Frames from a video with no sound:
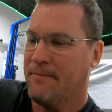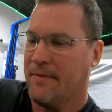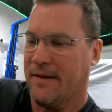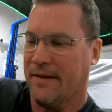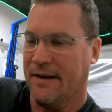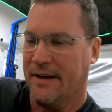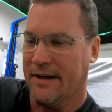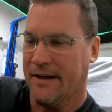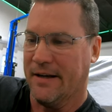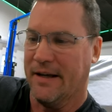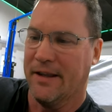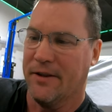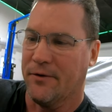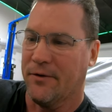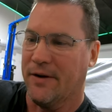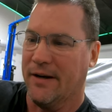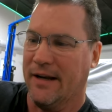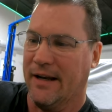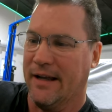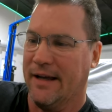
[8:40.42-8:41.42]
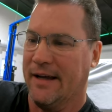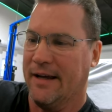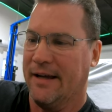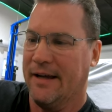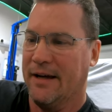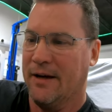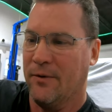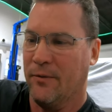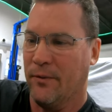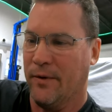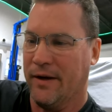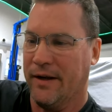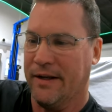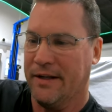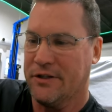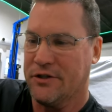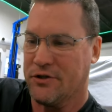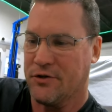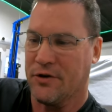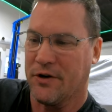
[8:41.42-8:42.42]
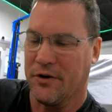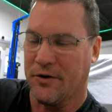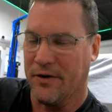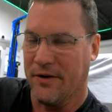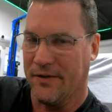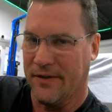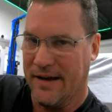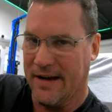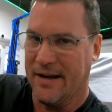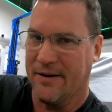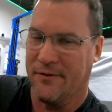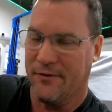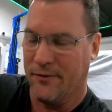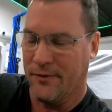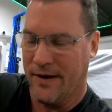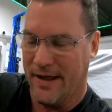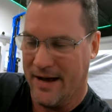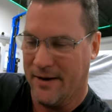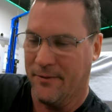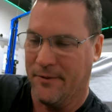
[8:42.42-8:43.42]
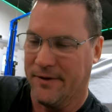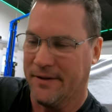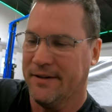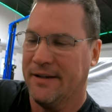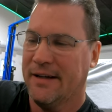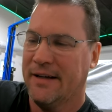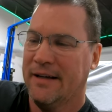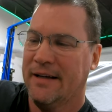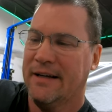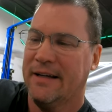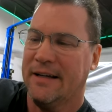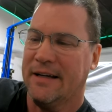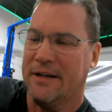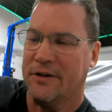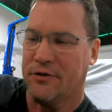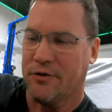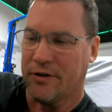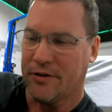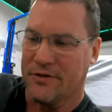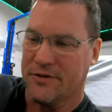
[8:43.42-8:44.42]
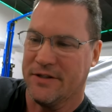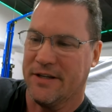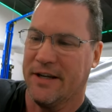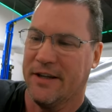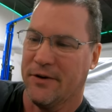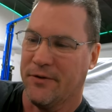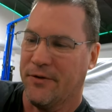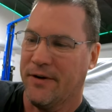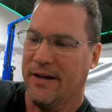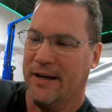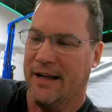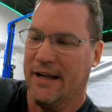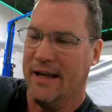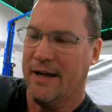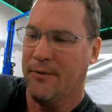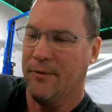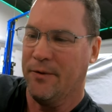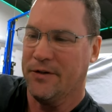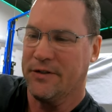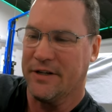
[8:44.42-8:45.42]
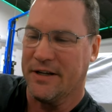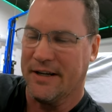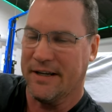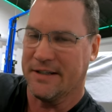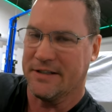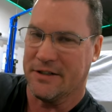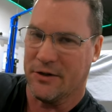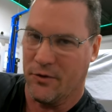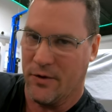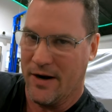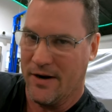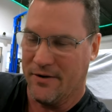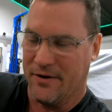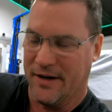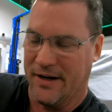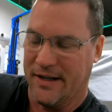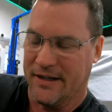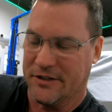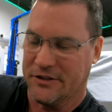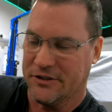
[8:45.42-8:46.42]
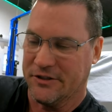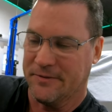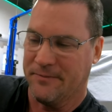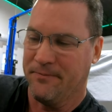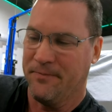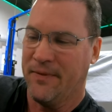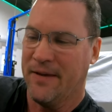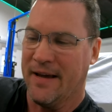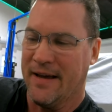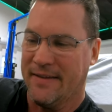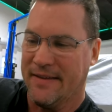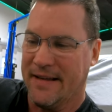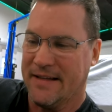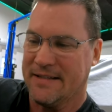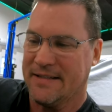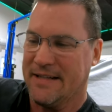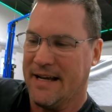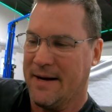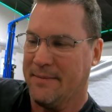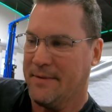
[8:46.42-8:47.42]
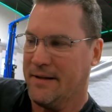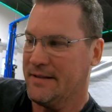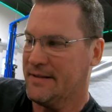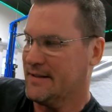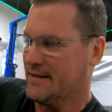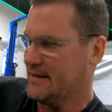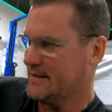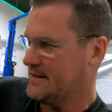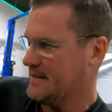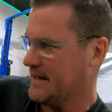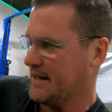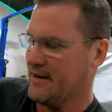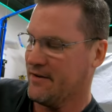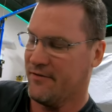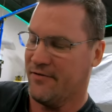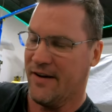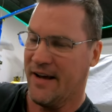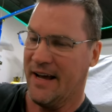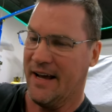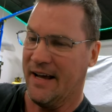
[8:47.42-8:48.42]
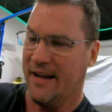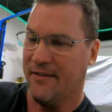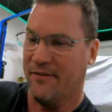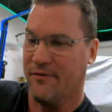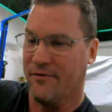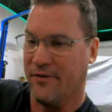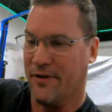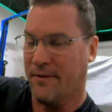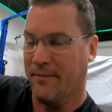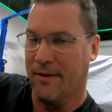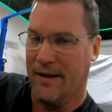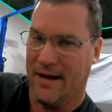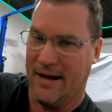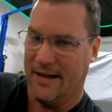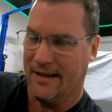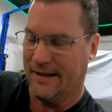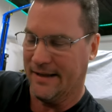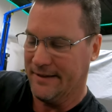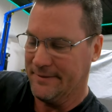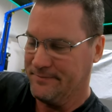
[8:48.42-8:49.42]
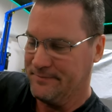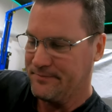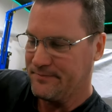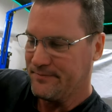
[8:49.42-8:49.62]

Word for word: And then another relay, when it's triggering that, that one, it triggers the other relay, which connects a ground connection, and that's tapped into the second fan from the Holley.